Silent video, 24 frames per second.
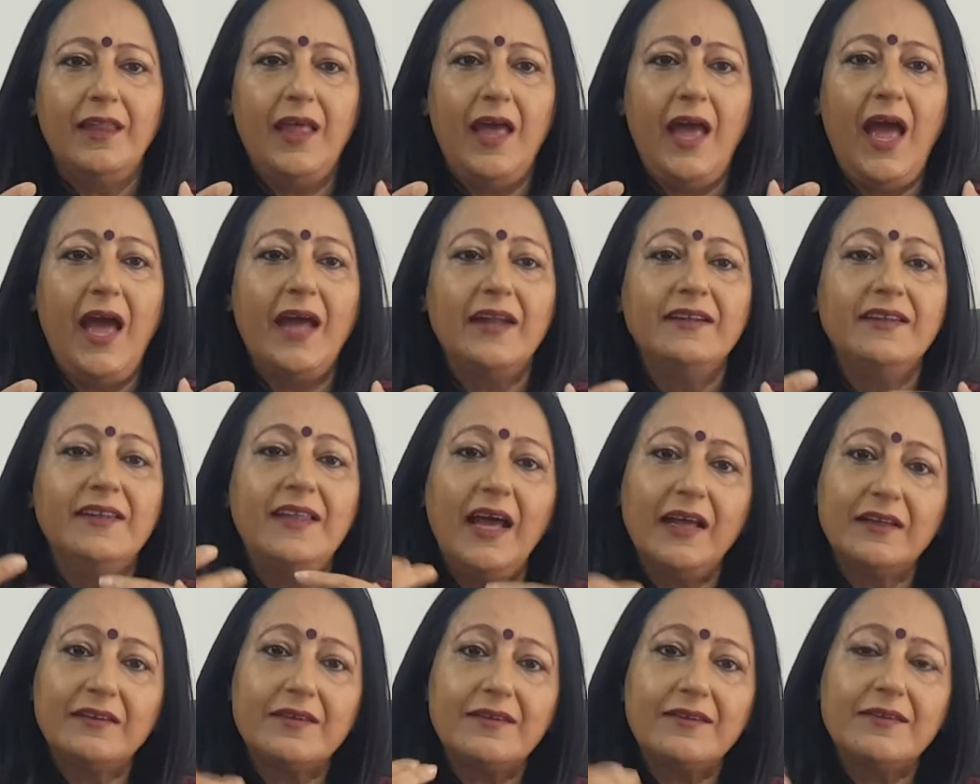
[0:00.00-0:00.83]
and
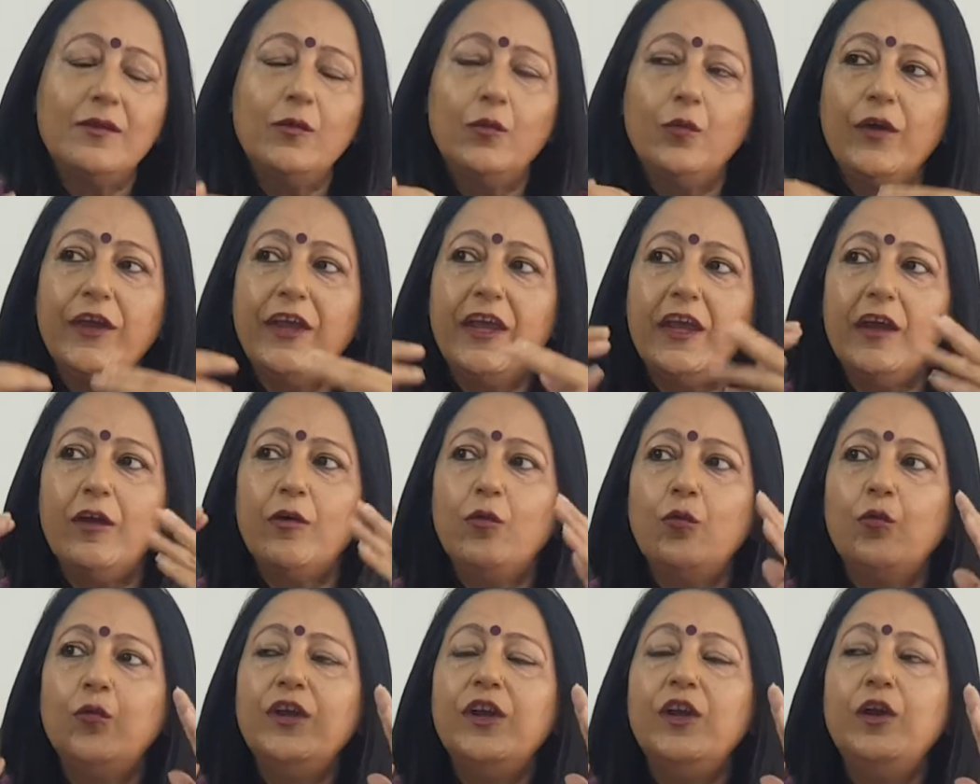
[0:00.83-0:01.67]
that's the way
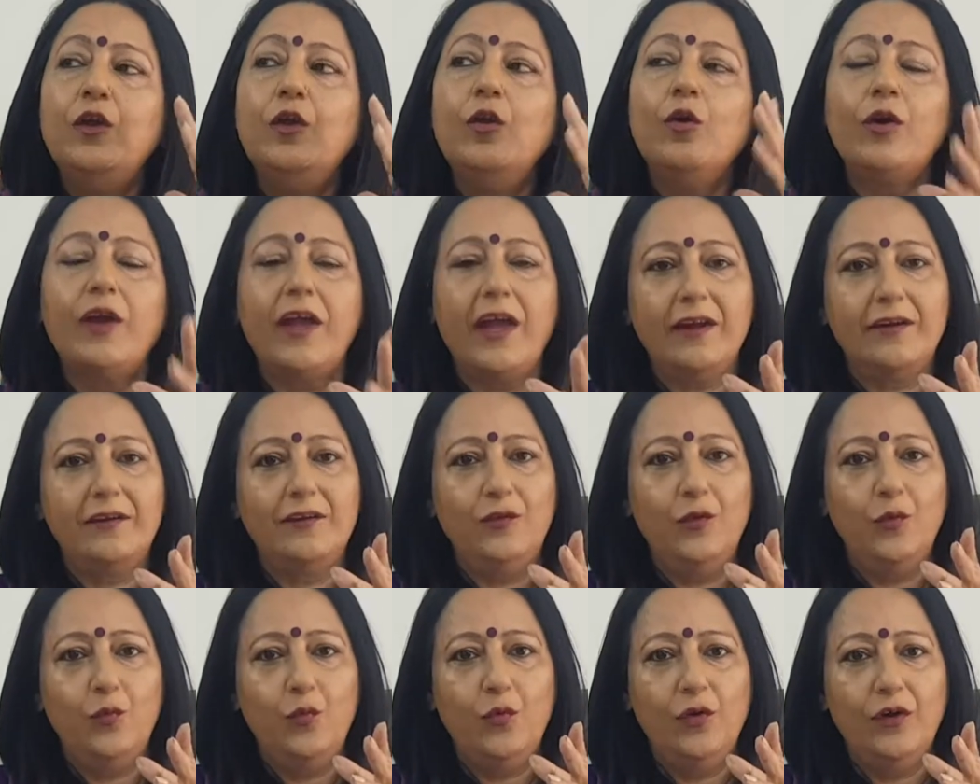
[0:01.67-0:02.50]
we look at
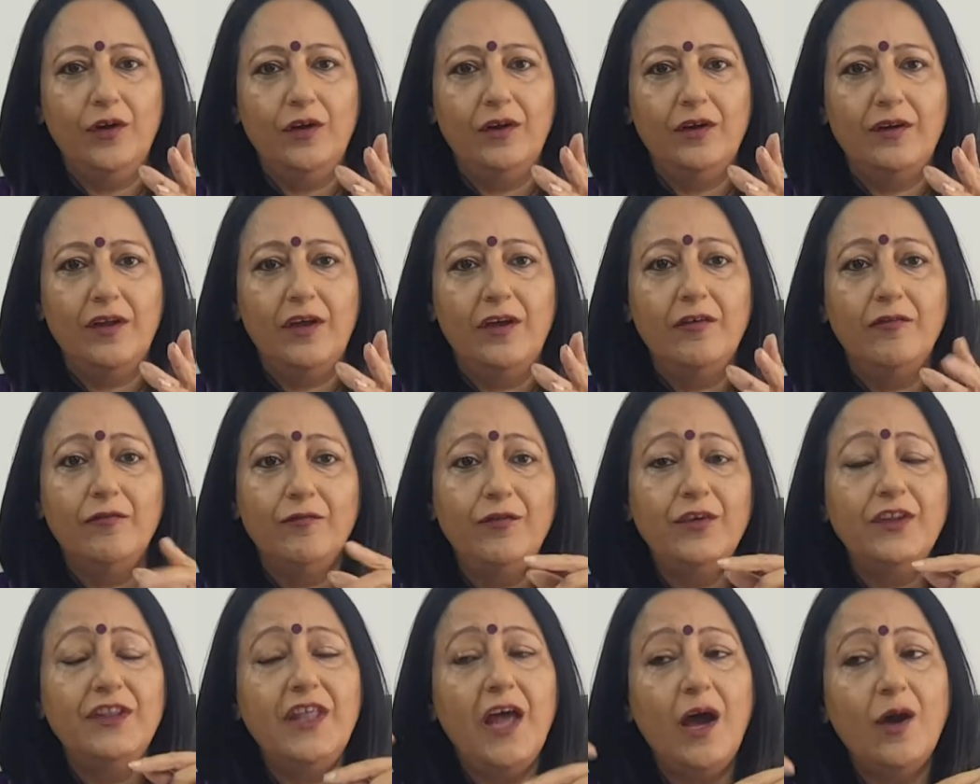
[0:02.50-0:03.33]
the world.
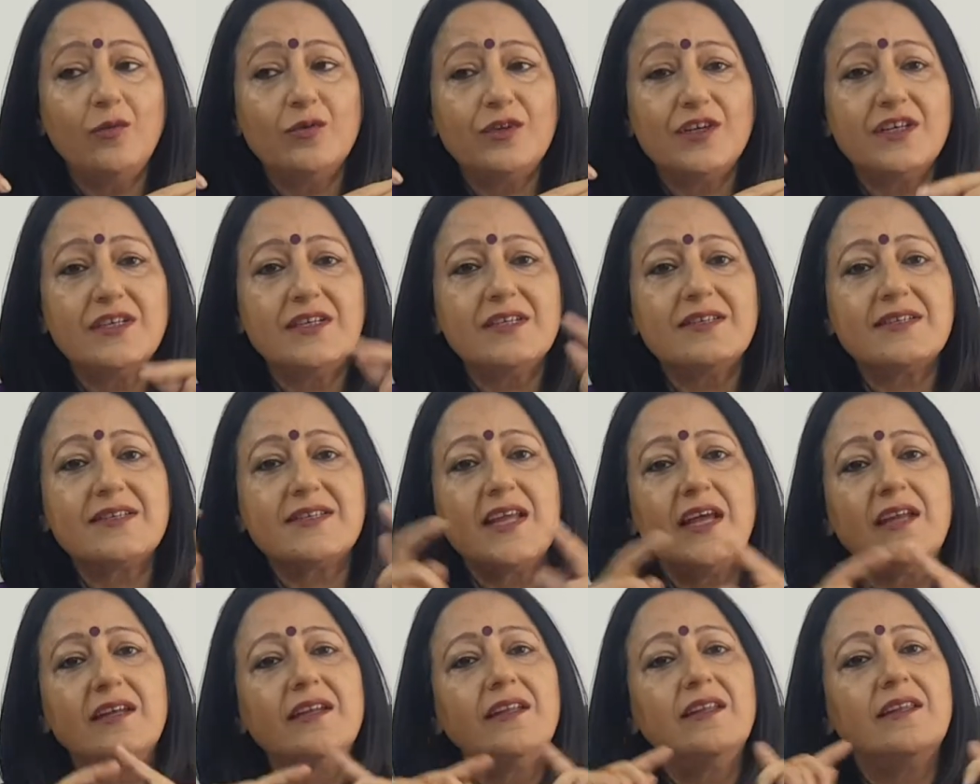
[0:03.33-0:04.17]
Without
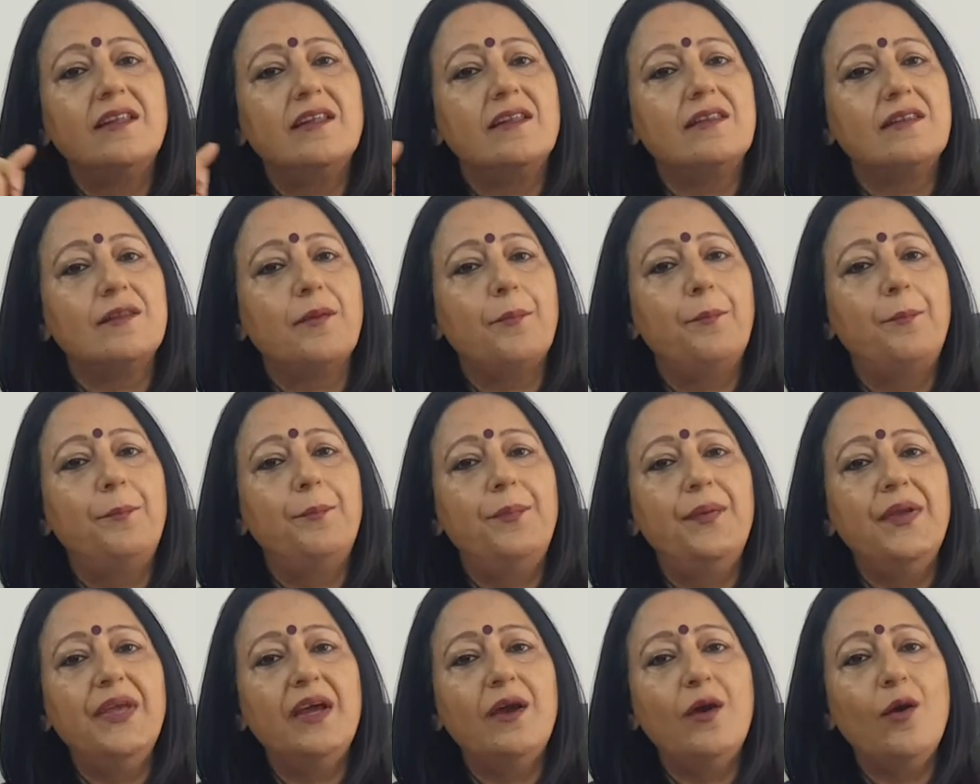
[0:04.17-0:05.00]
understanding there's a
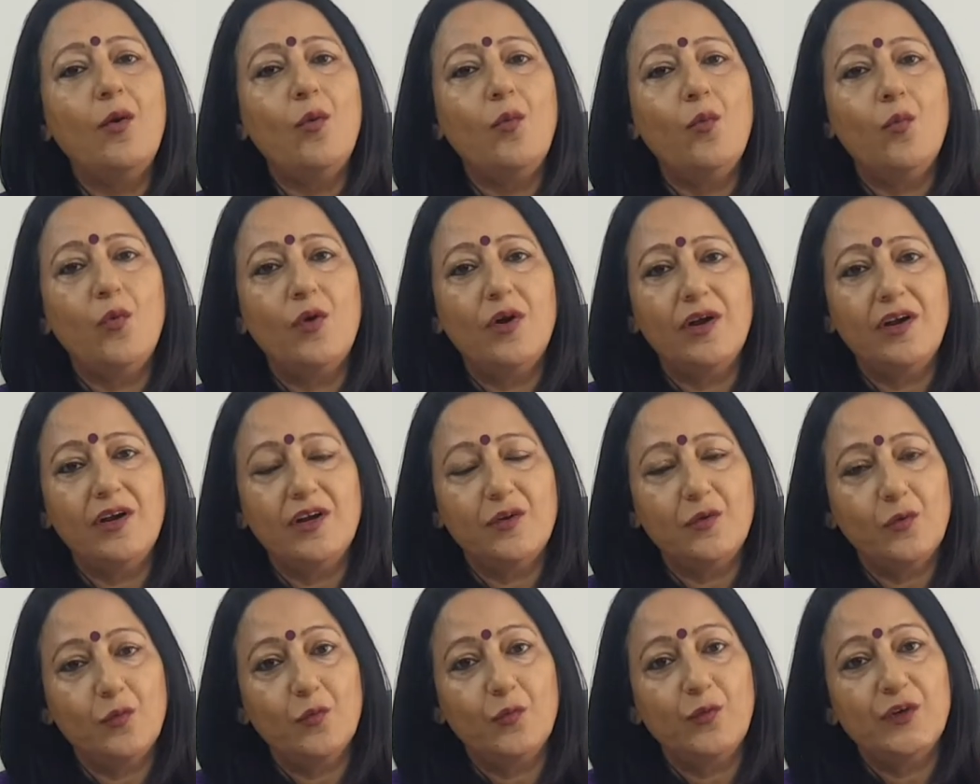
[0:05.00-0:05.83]
bigger
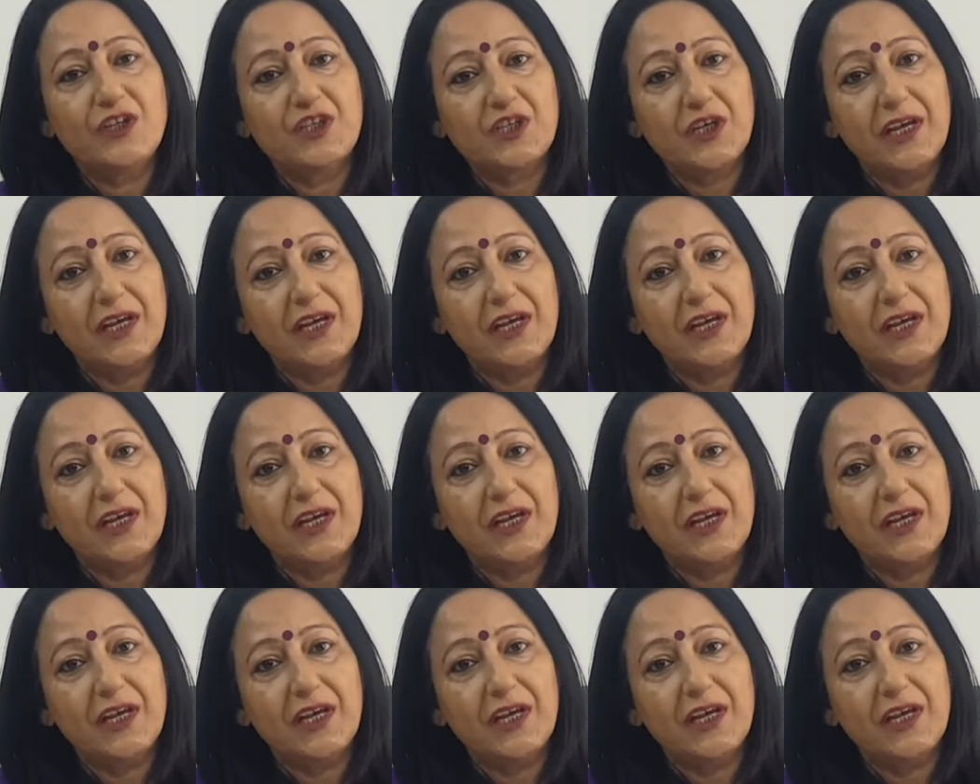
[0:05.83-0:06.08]
world which